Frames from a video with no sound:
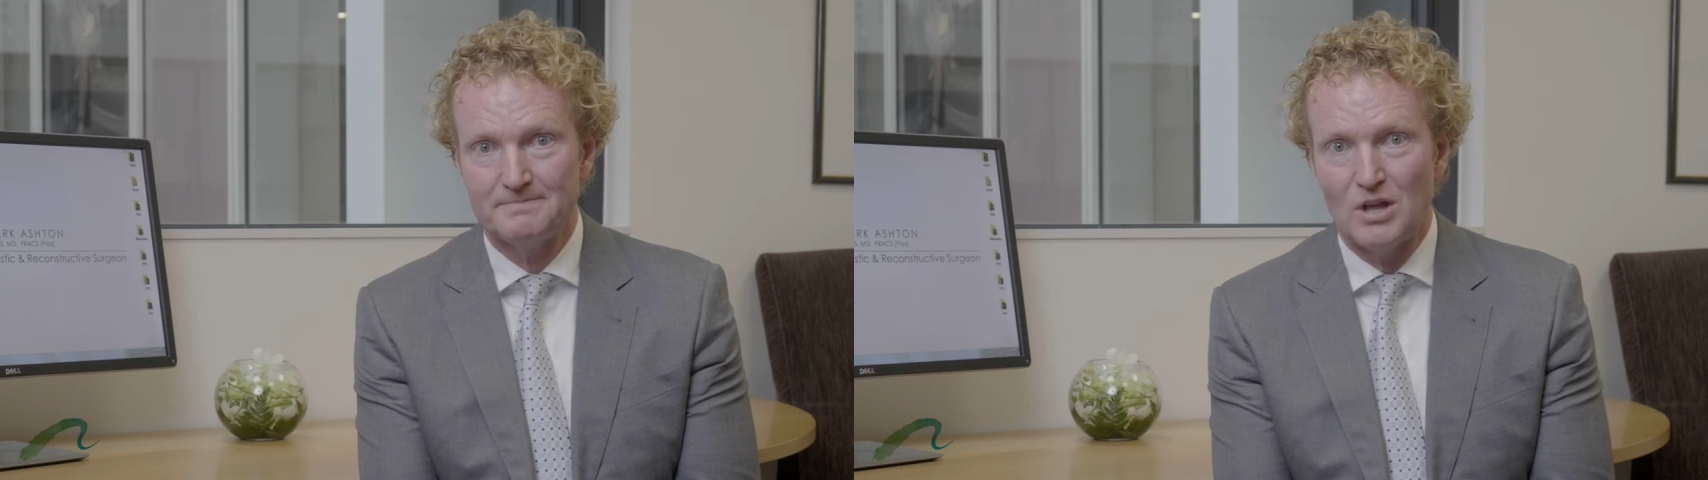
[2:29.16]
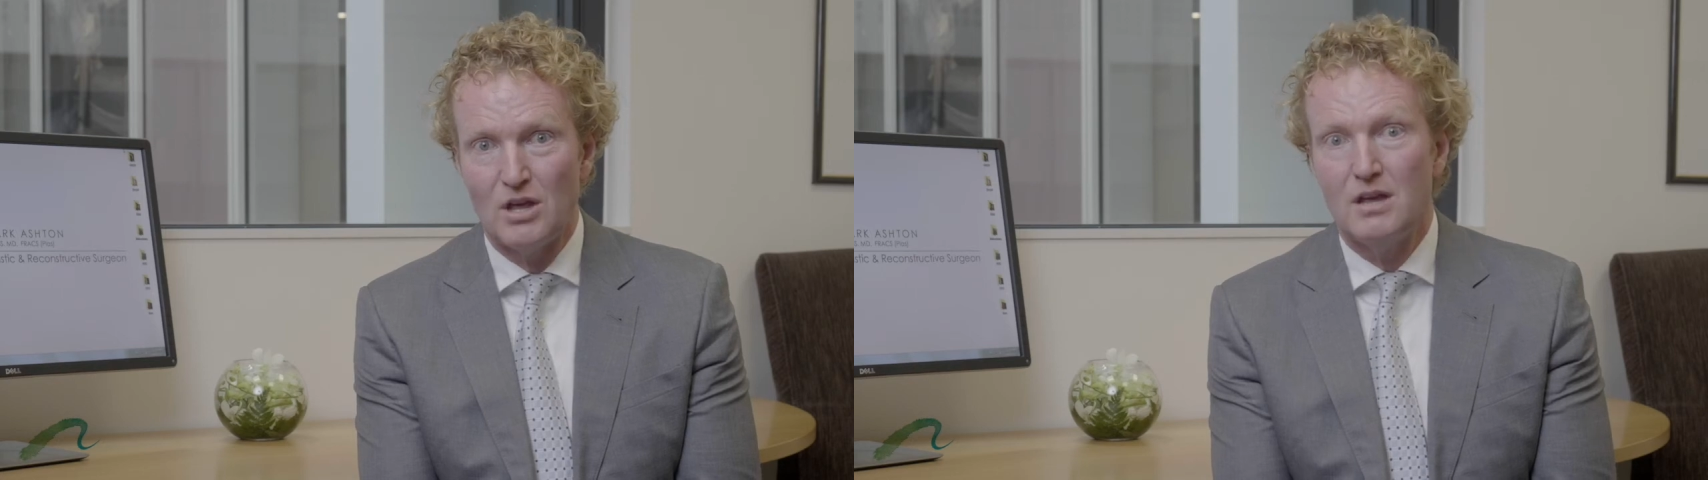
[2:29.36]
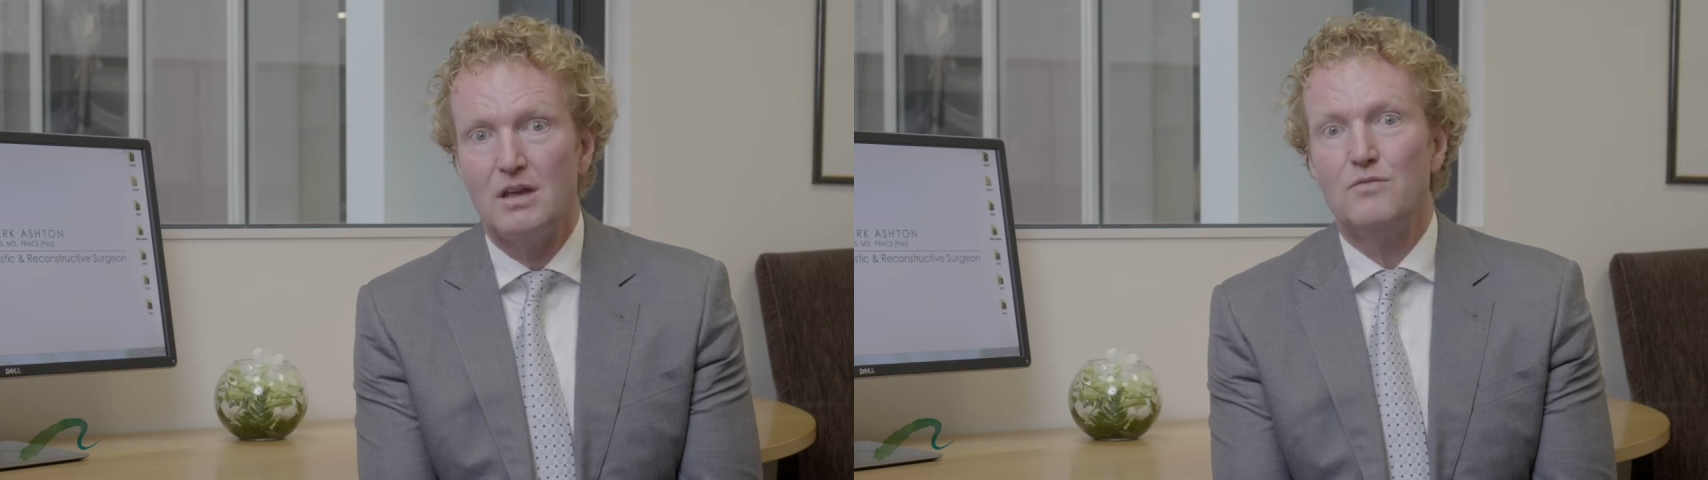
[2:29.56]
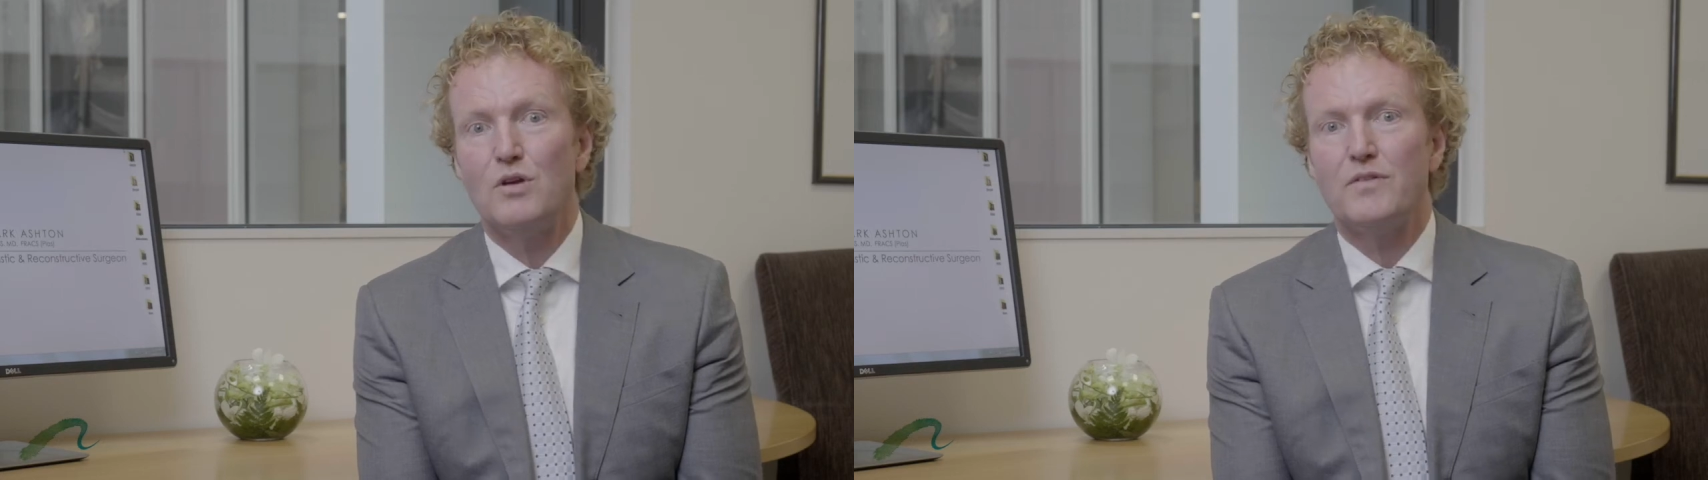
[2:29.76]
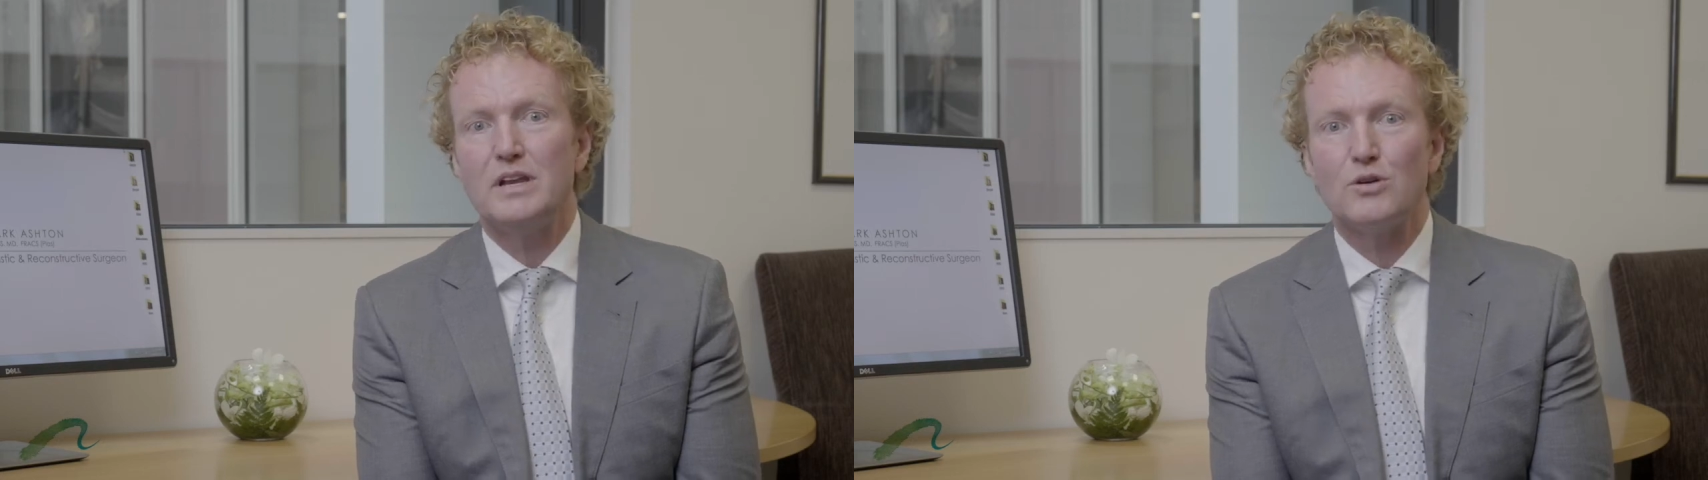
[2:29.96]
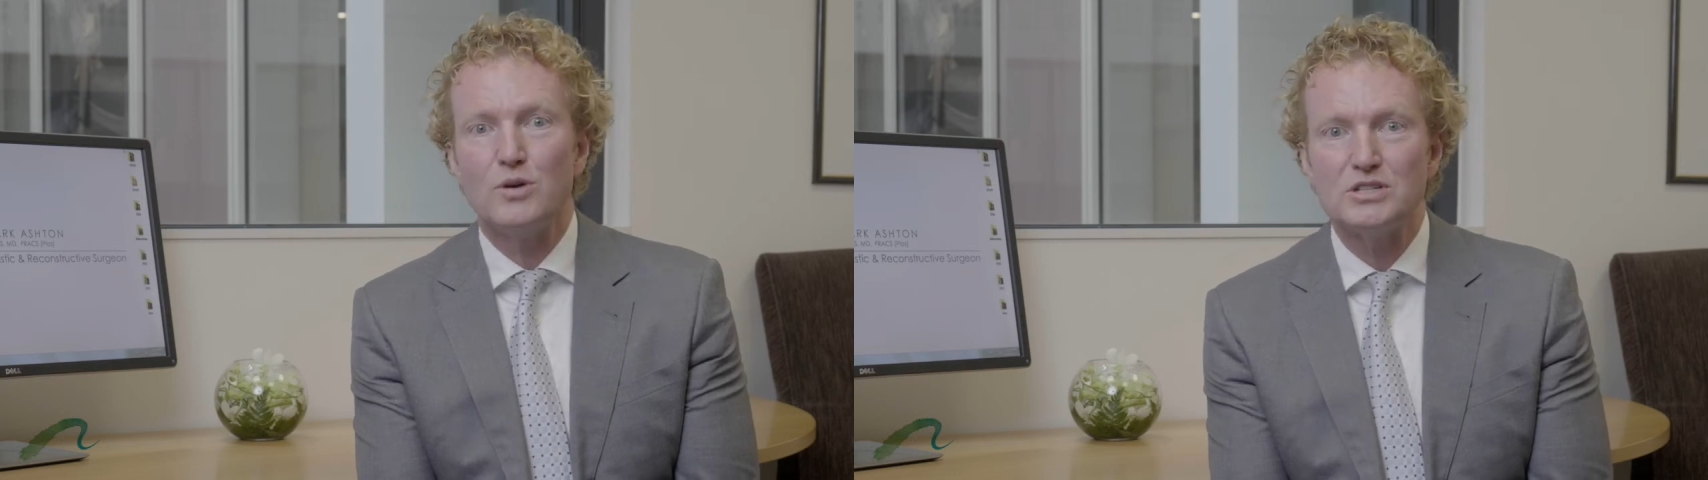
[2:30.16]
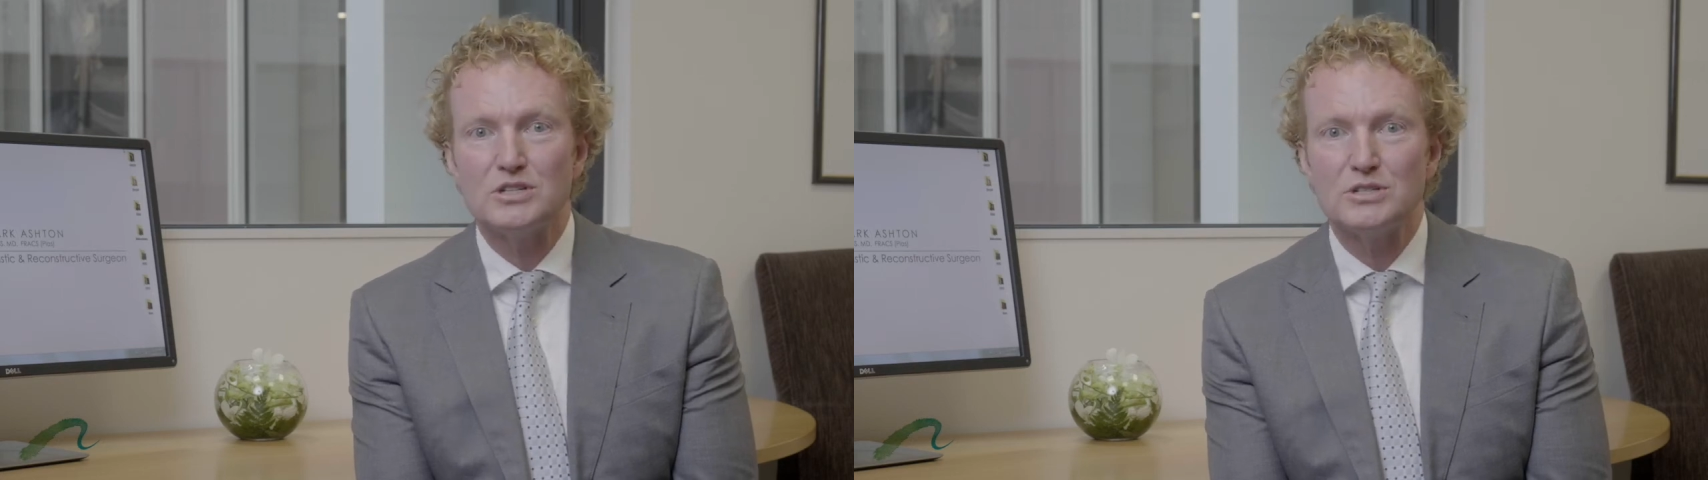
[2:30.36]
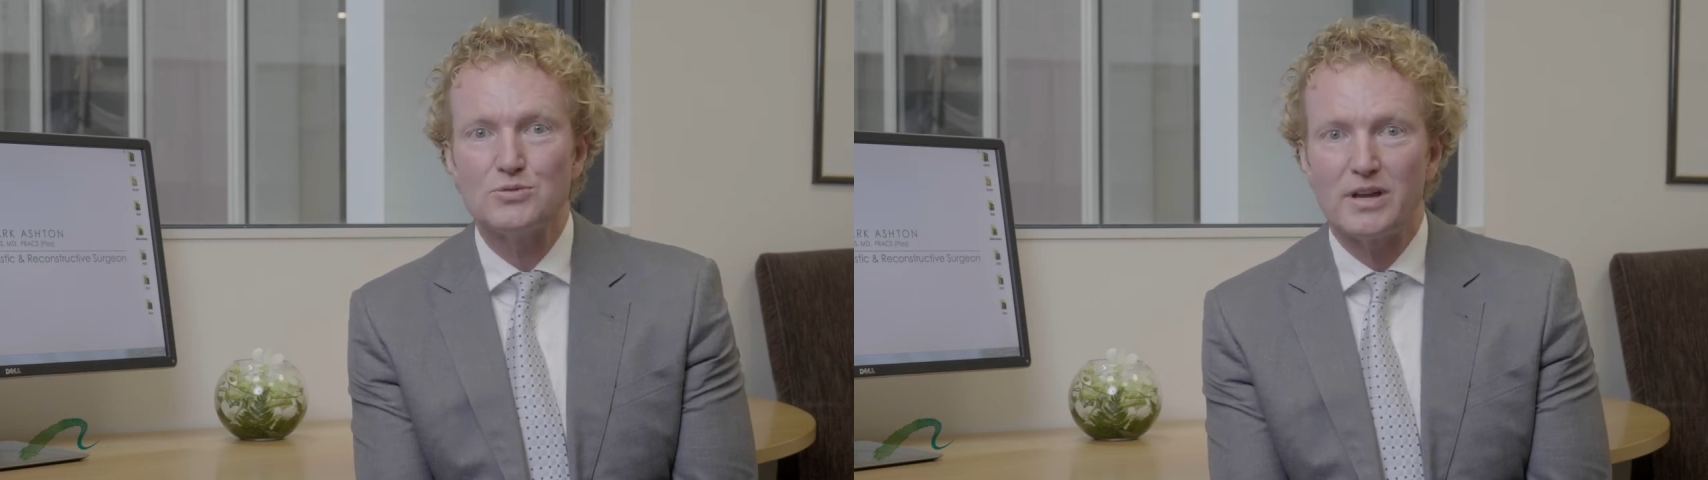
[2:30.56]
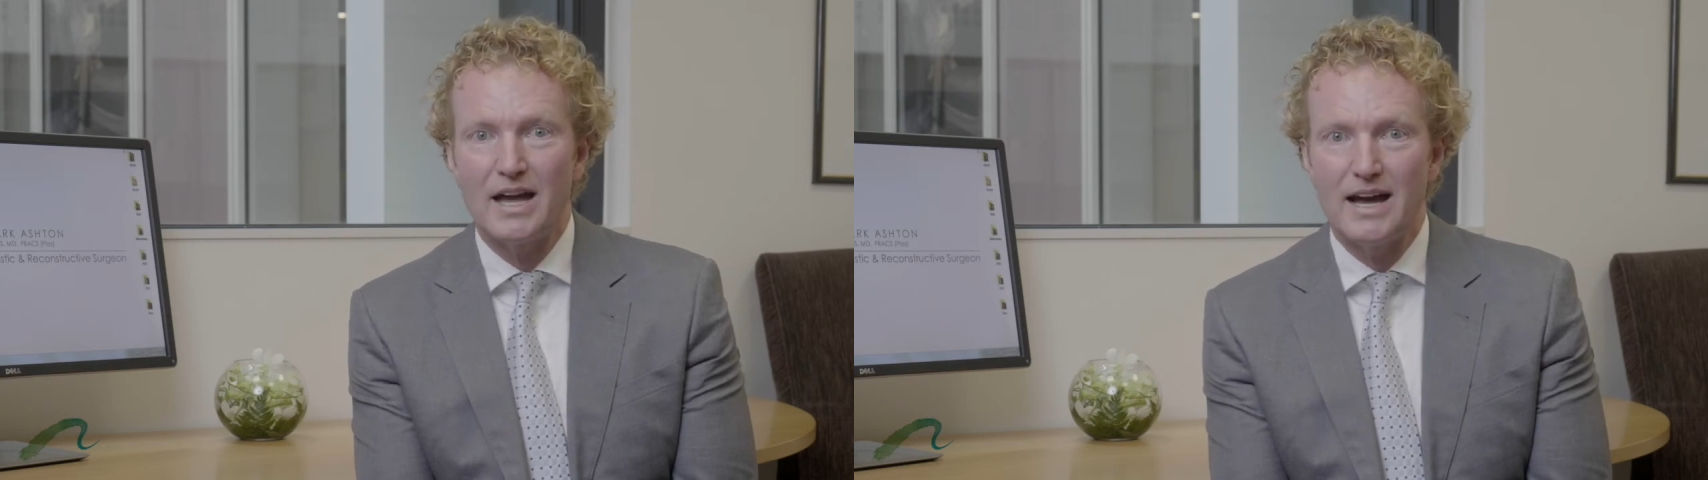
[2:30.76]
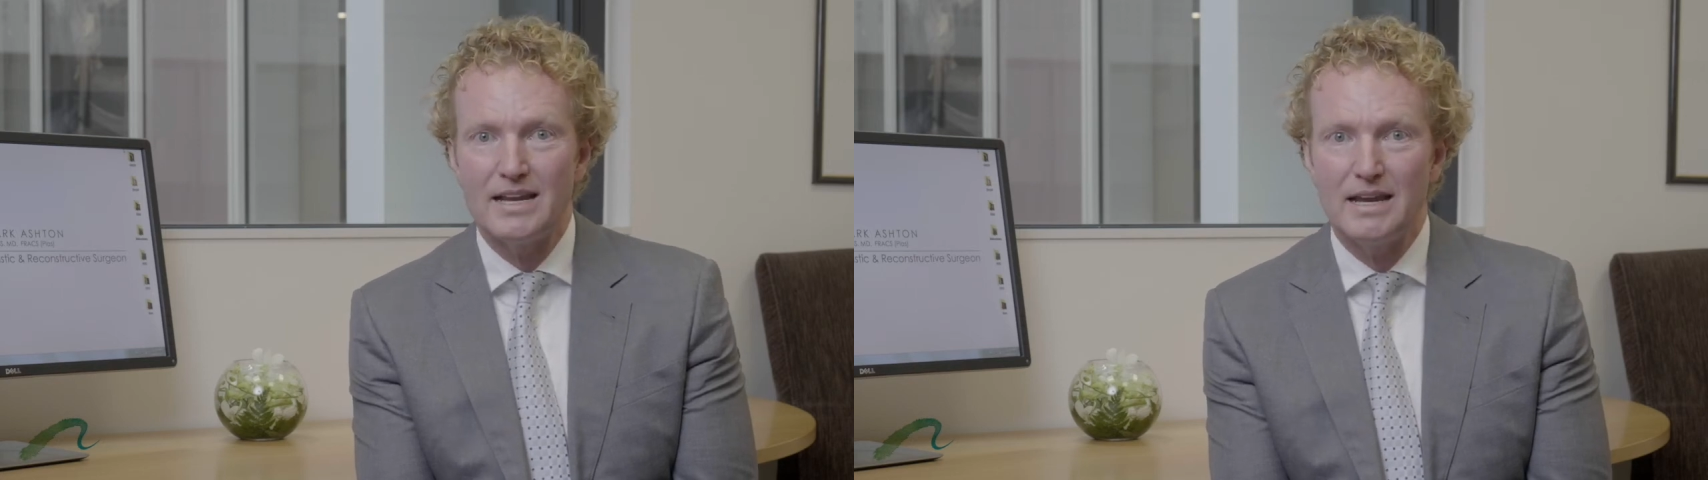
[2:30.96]
If you have any questions
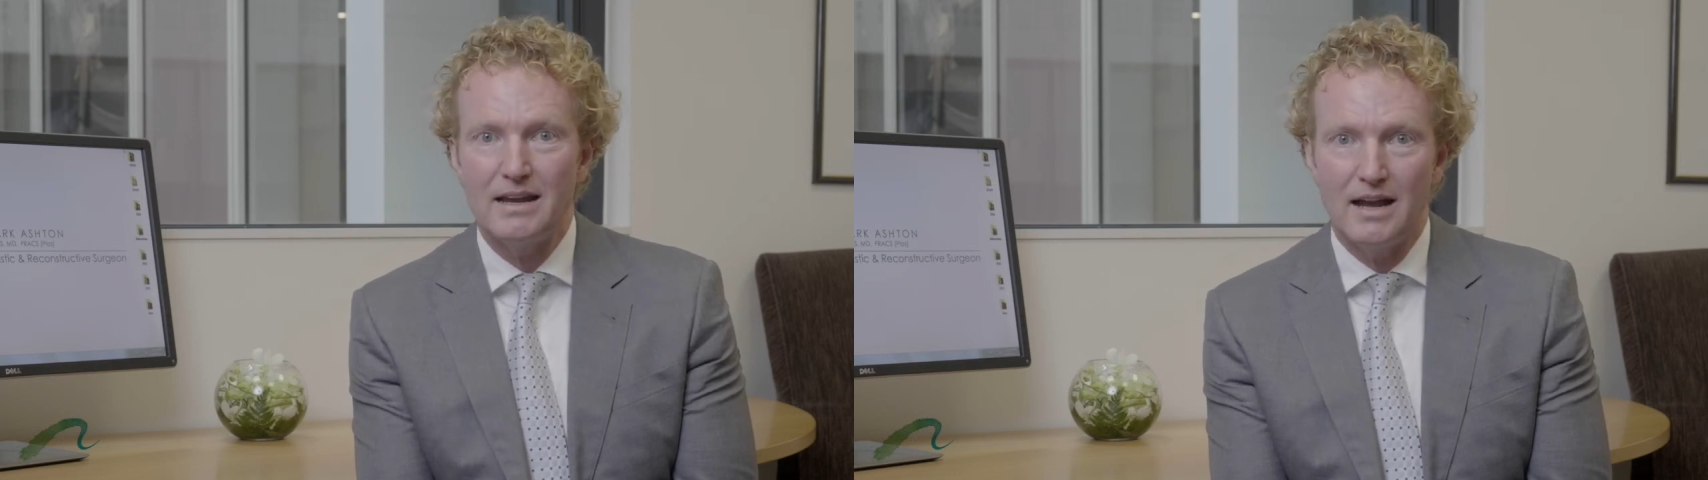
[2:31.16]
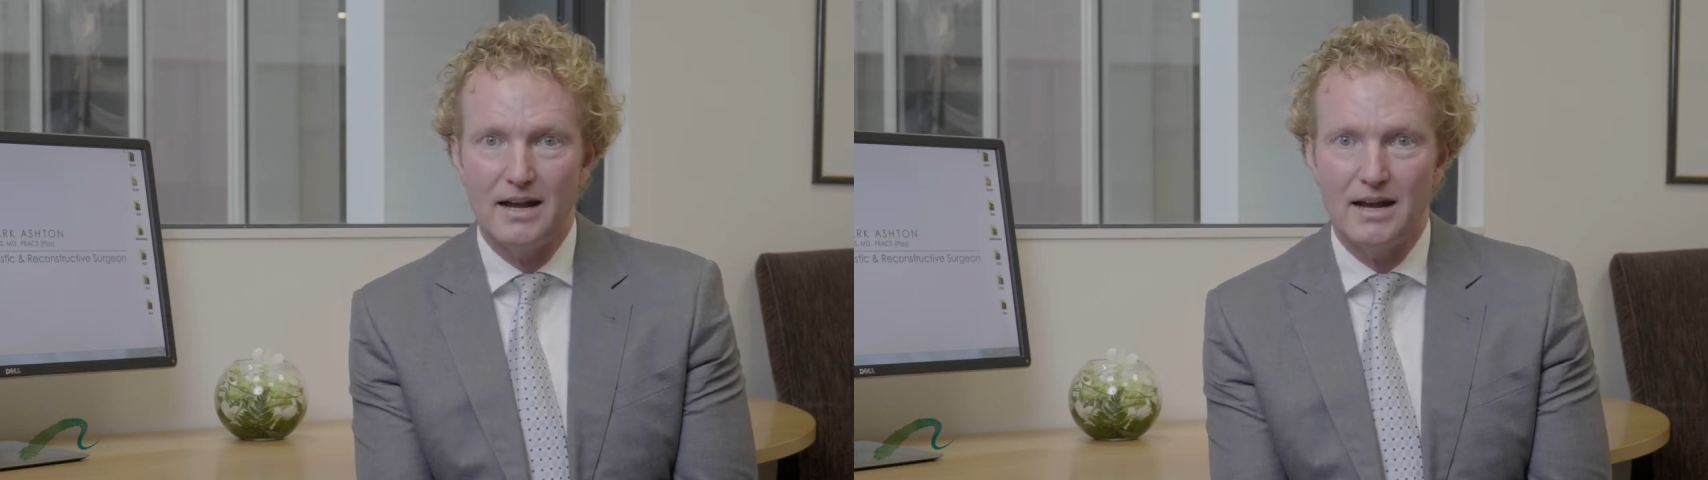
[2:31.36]
regarding